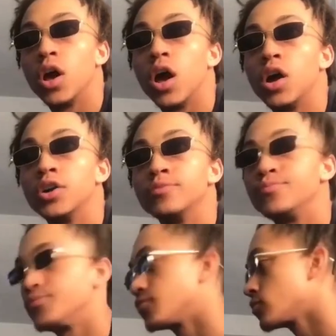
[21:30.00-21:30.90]

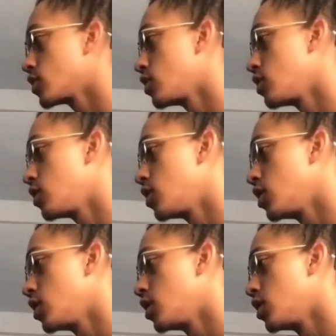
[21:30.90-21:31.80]
can
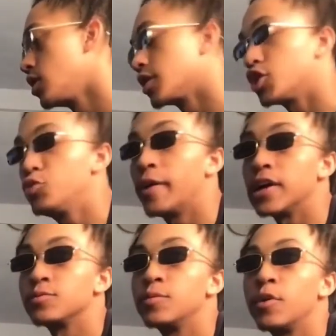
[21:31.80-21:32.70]
you
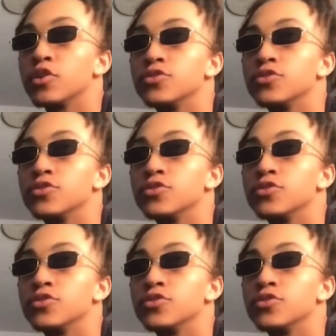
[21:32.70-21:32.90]
pass me the remote